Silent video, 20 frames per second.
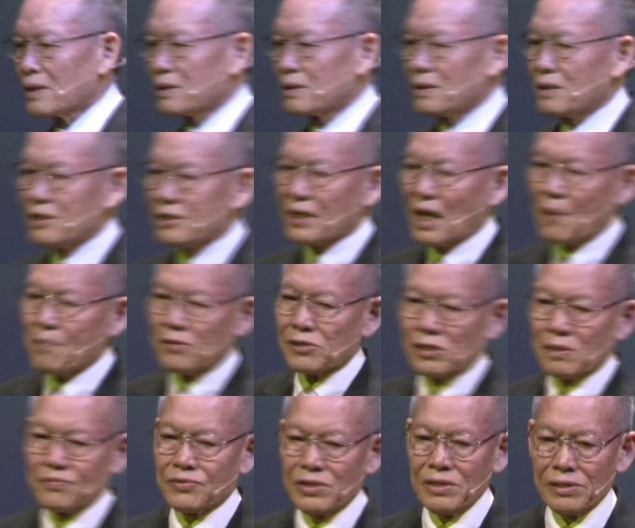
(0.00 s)
the disciples
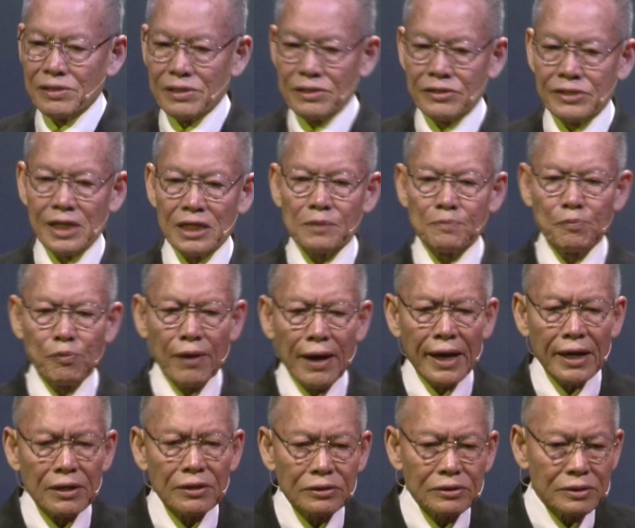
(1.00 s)
of Jesus, just
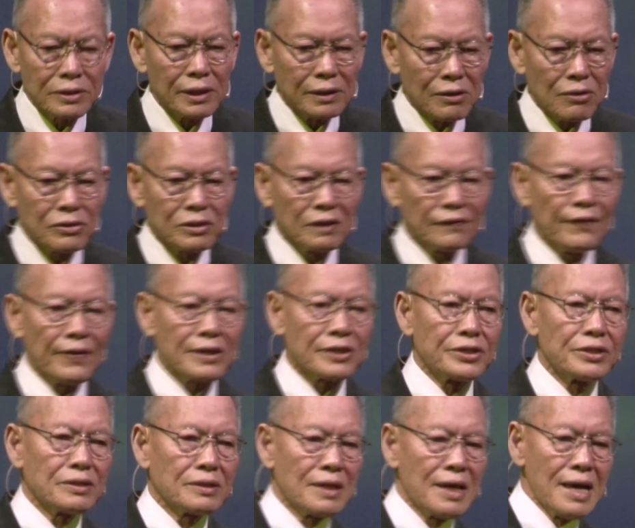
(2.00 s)
prior to the
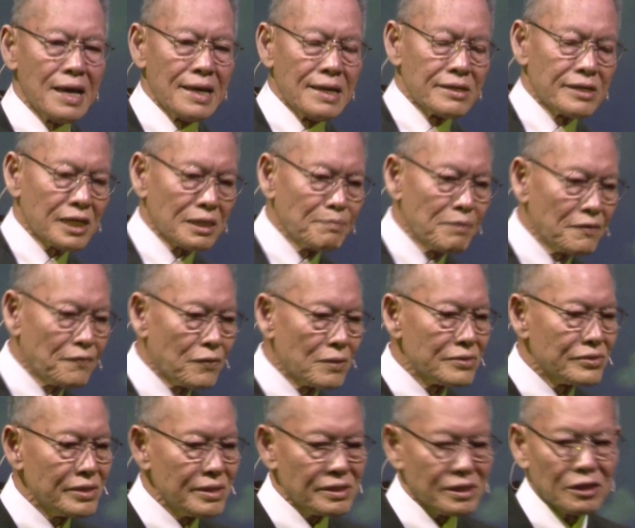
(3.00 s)
crucifixion, just before
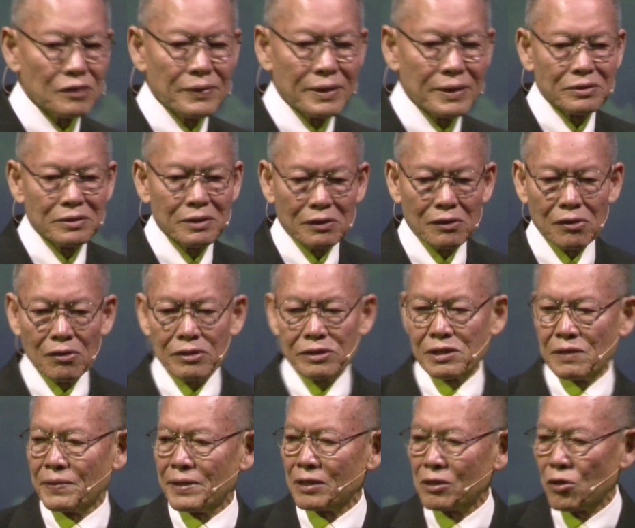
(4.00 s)
Jesus the cross,
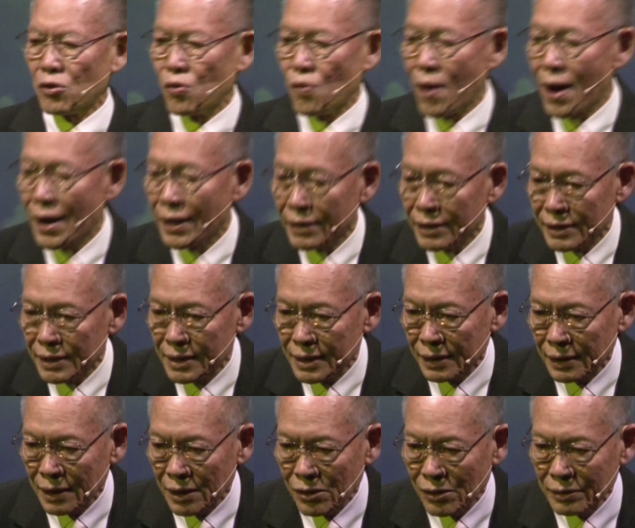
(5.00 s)
they were
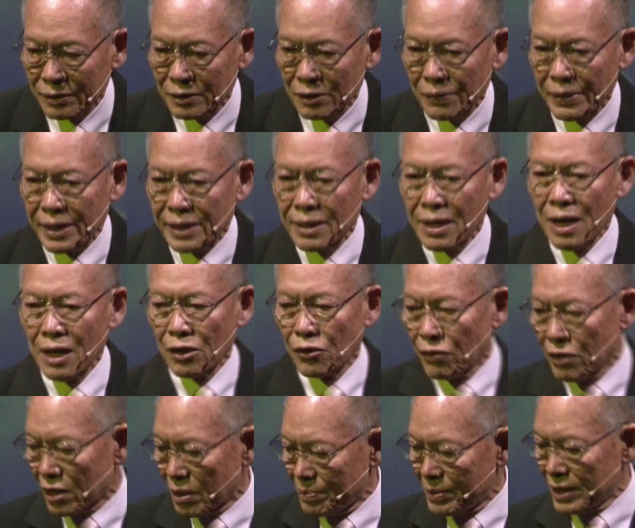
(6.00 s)
quarreling along the way. Who
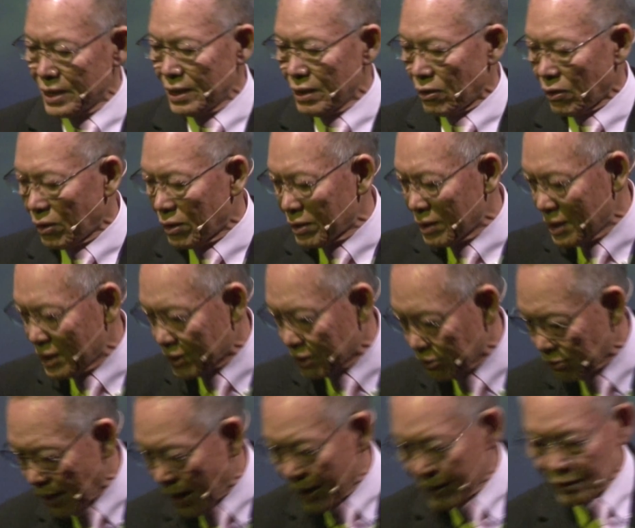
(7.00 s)
will be on his
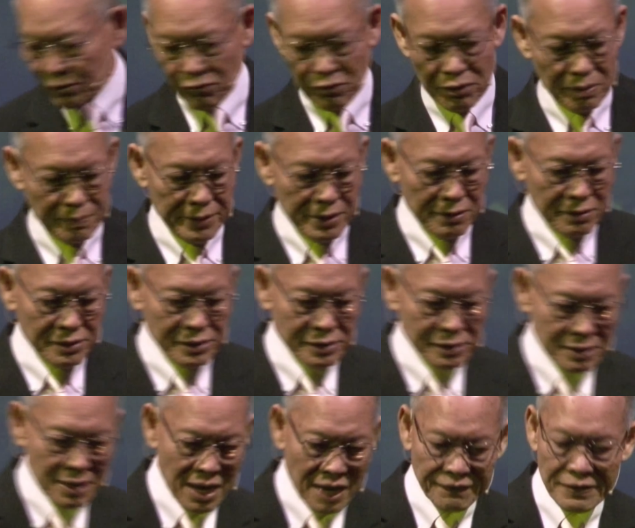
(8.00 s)
right? Who will be on his
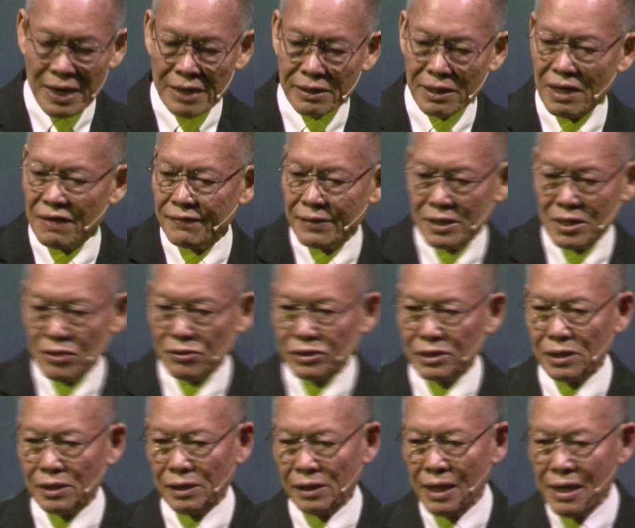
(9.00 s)
left? They even
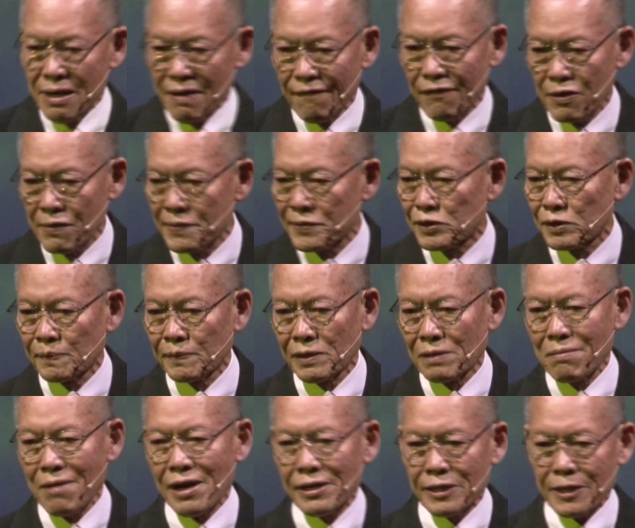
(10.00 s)
used the influence of their
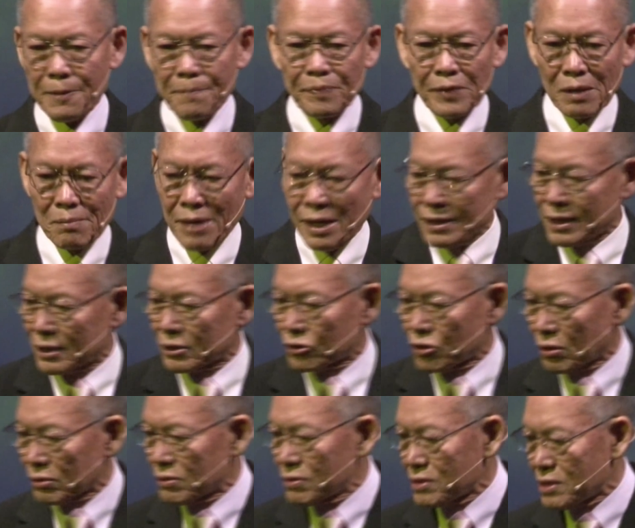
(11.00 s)
mother. Mother,
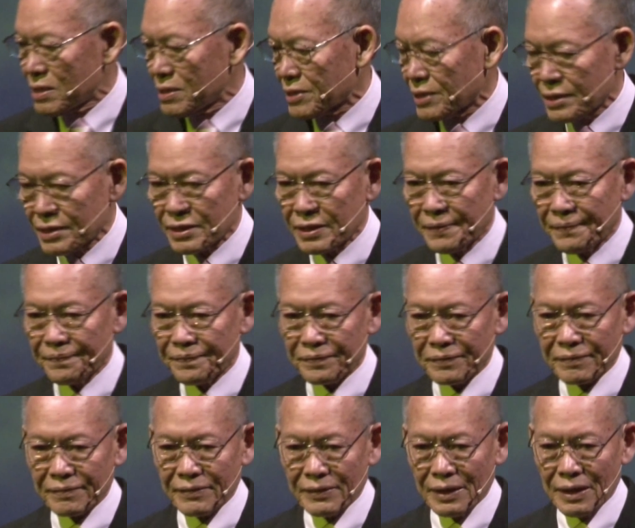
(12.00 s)
talk to Jesus.
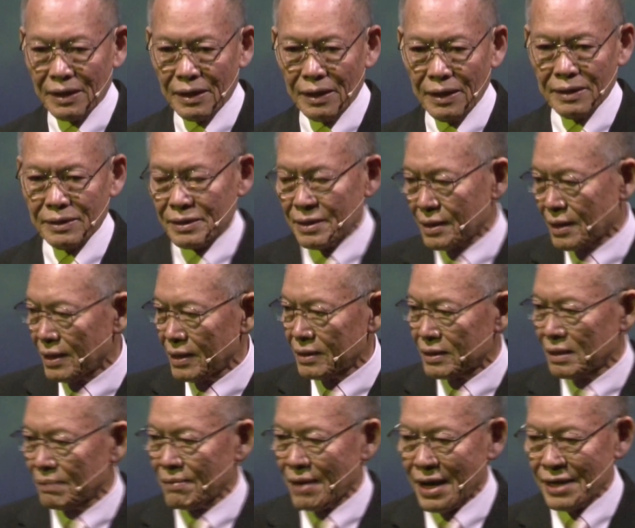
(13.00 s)
In the
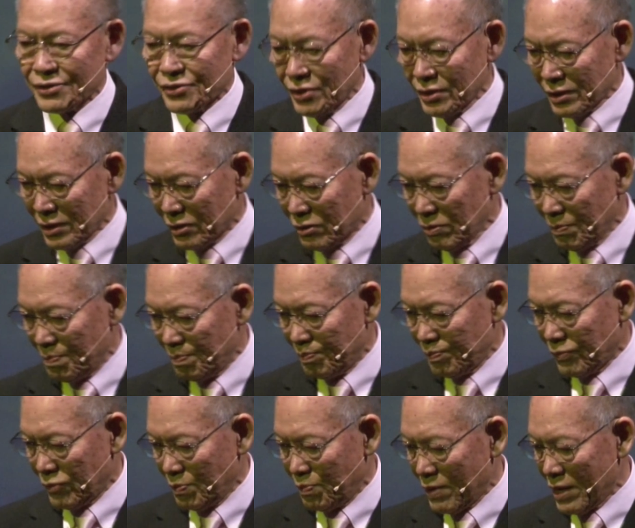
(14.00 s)
kingdom, ask Jesus to,
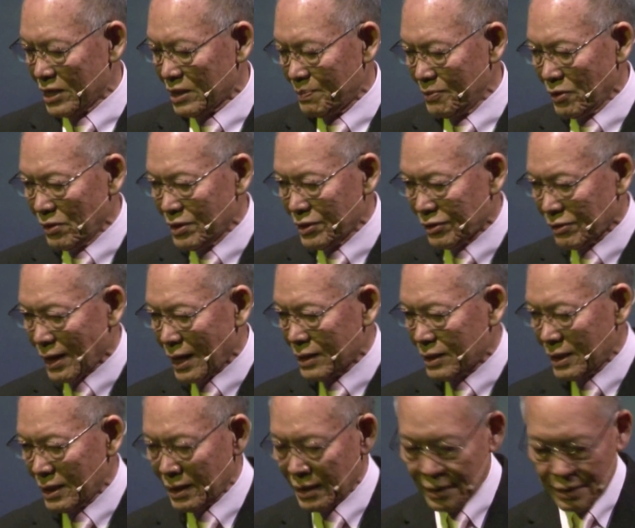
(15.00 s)
to place me on his right
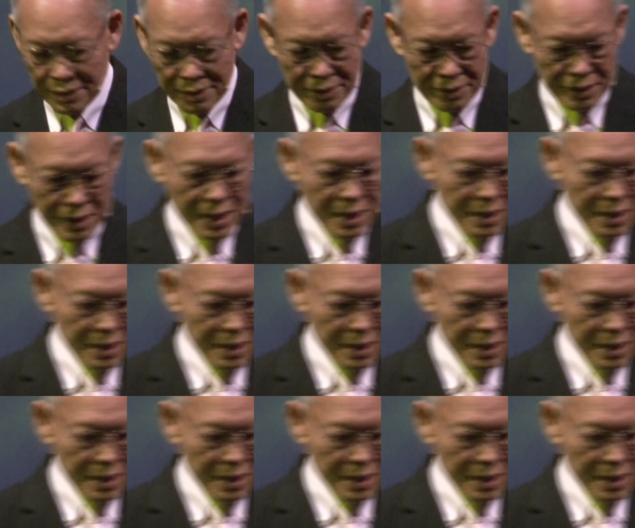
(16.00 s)
hand and